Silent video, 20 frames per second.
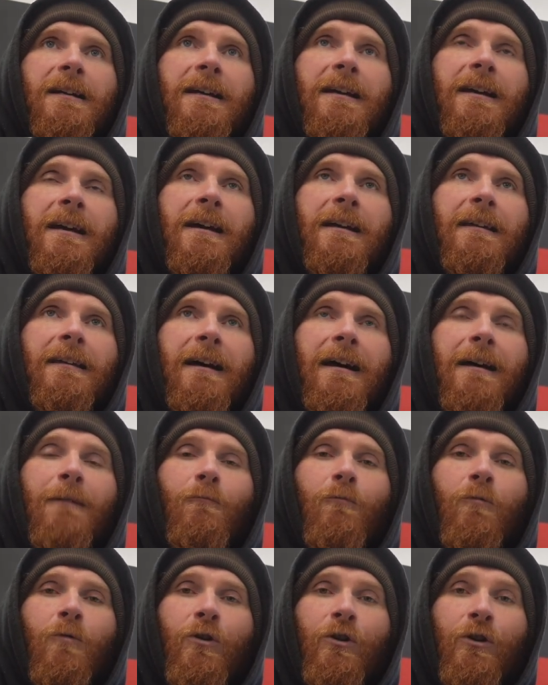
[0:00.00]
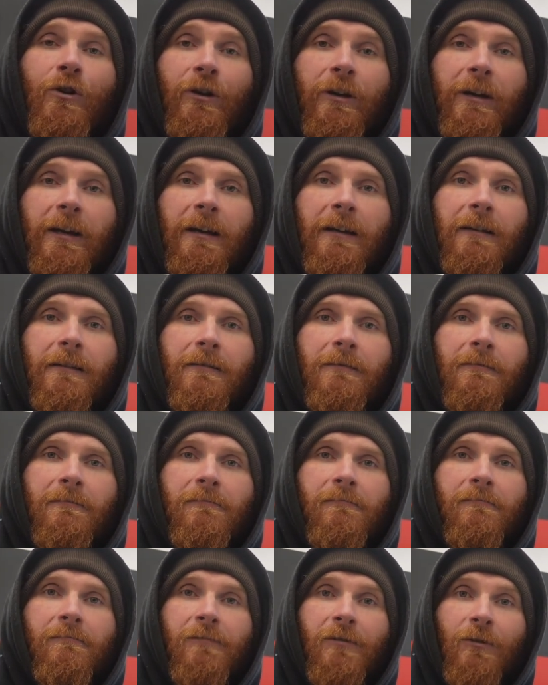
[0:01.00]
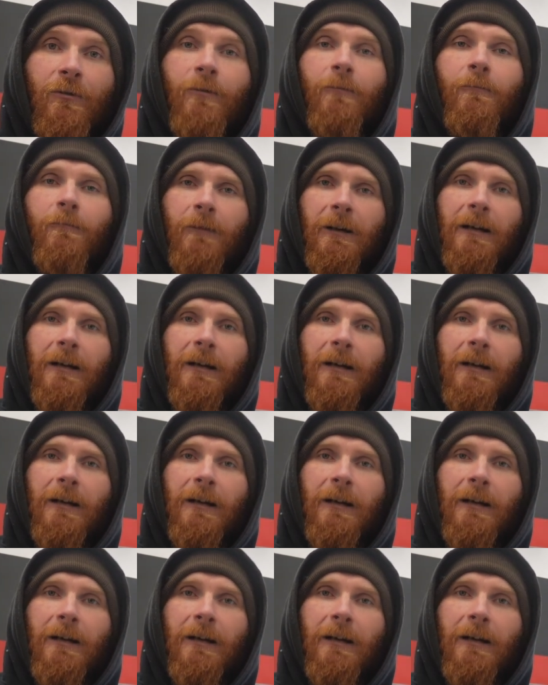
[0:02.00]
get that working, so